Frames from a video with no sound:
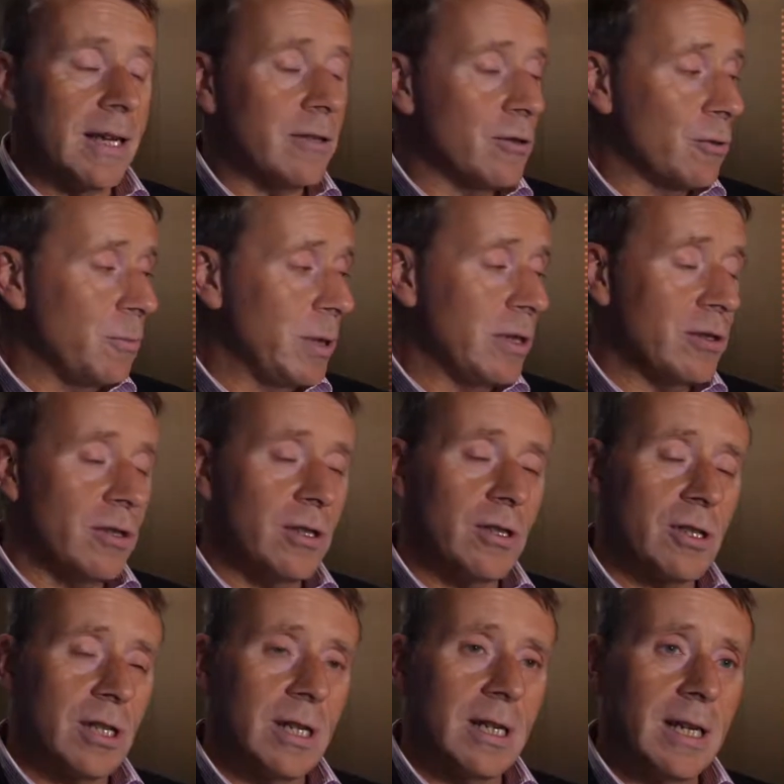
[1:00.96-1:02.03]
actual picture you're
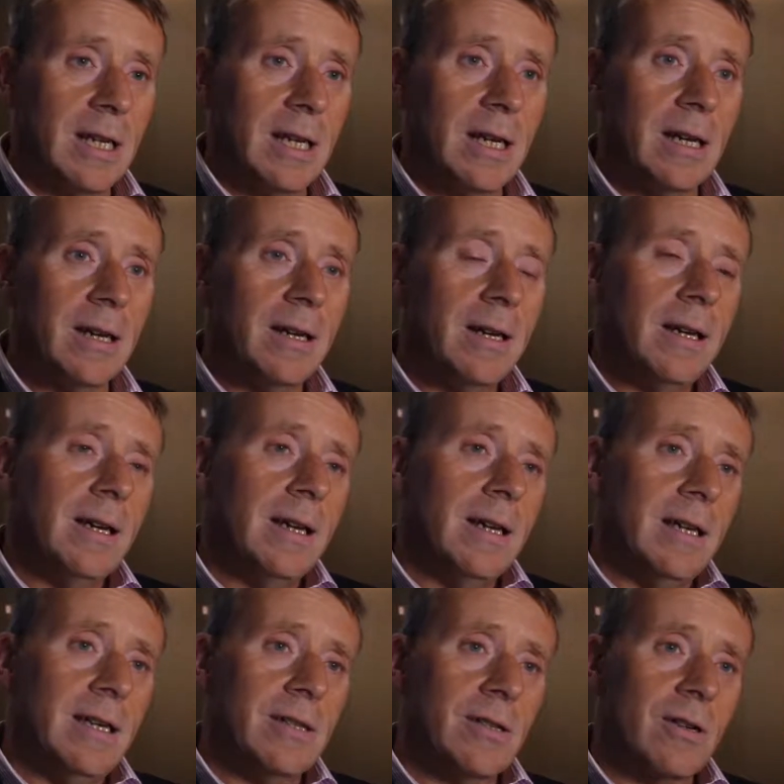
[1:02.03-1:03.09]
seeing here
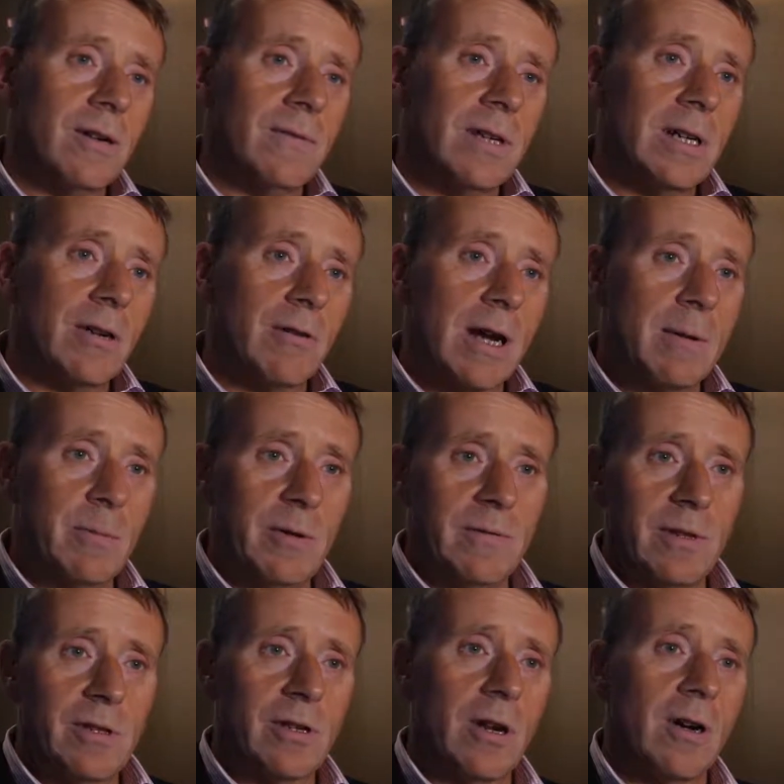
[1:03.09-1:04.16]
is of a ground
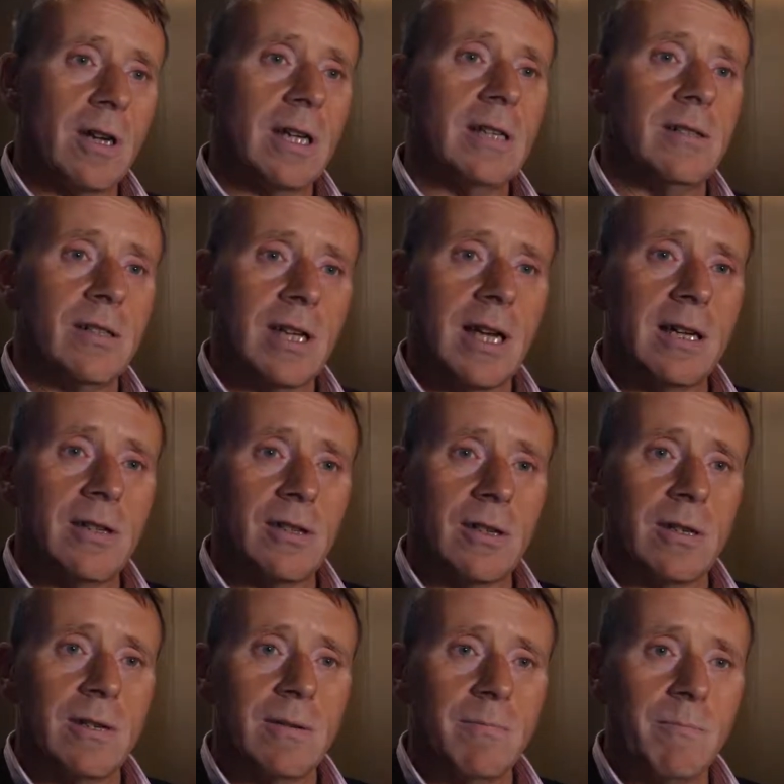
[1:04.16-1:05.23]
moving target
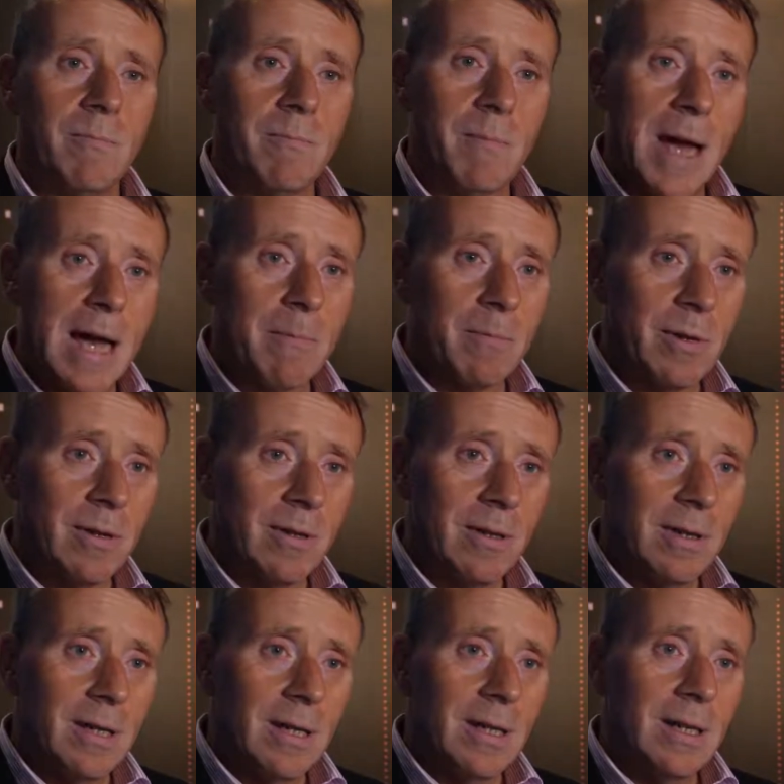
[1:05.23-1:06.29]
indicator map.
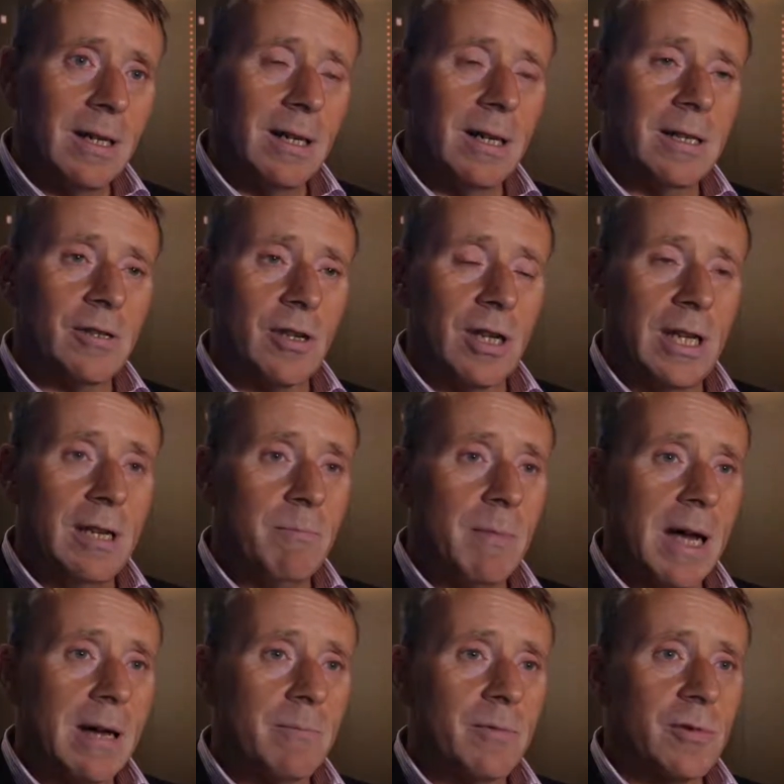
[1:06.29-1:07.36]
It's a heat
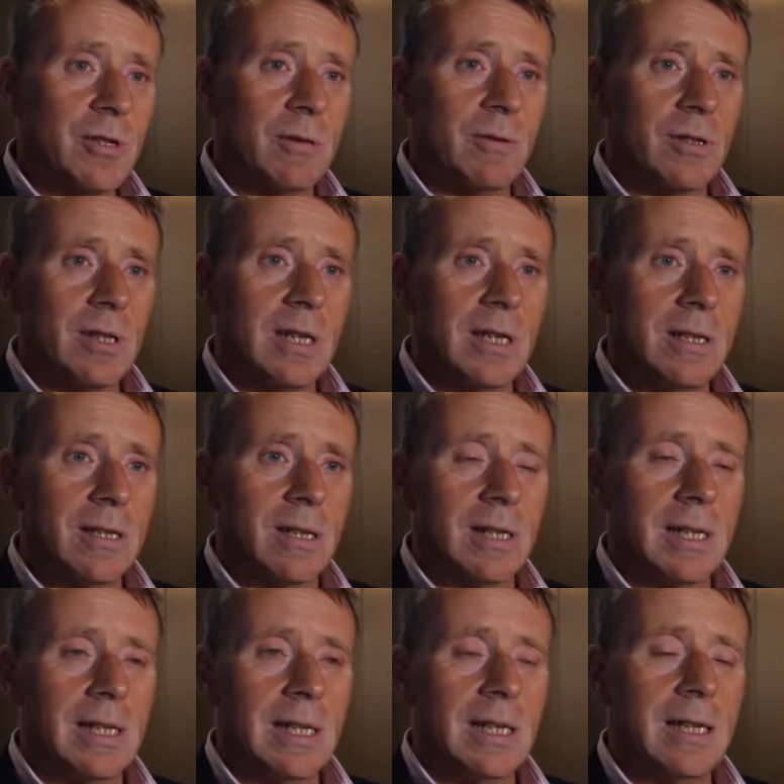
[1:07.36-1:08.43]
map, so it's
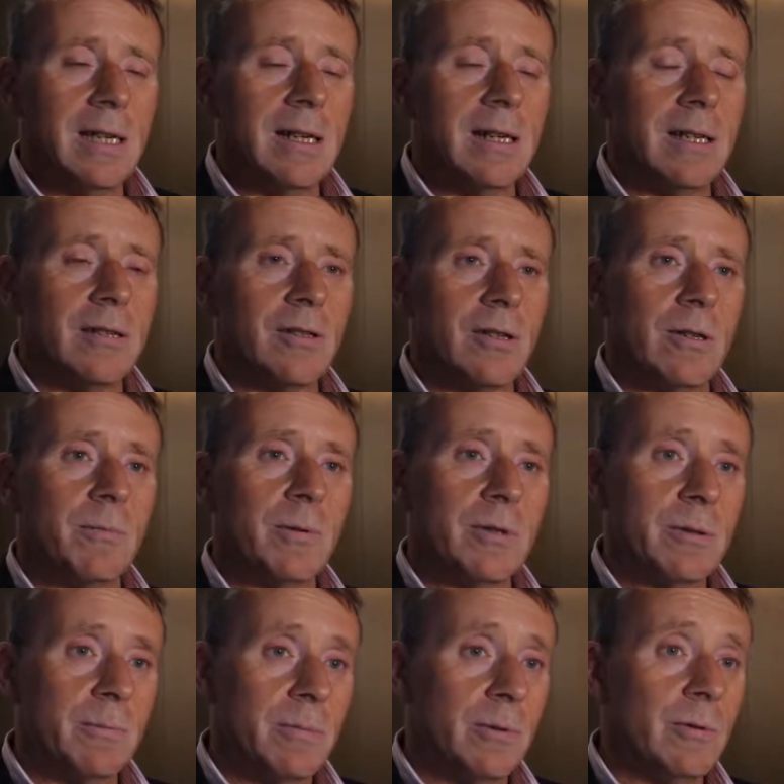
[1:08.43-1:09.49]
easily
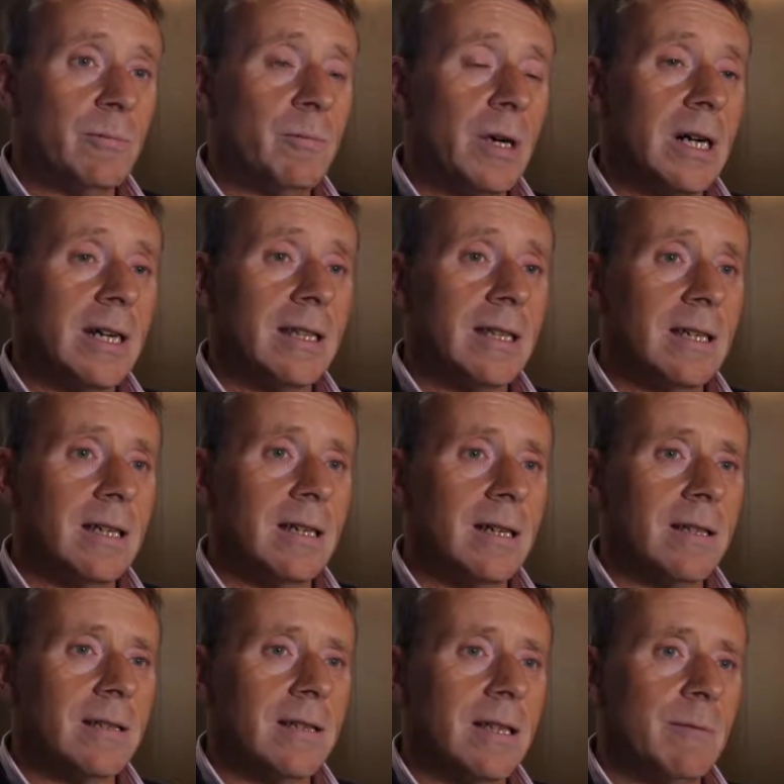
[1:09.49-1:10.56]
interpretable by the
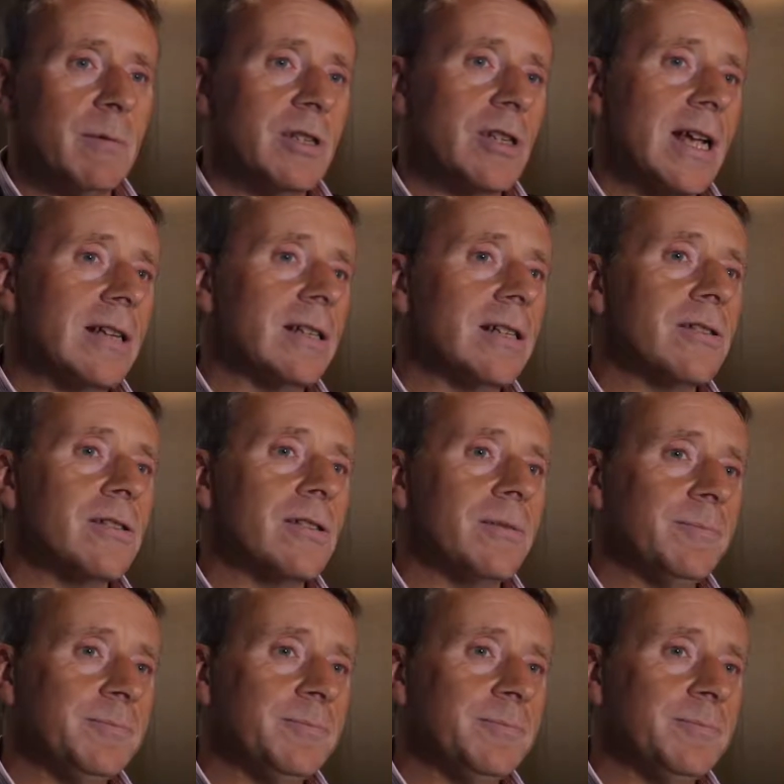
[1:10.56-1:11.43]
image analyst.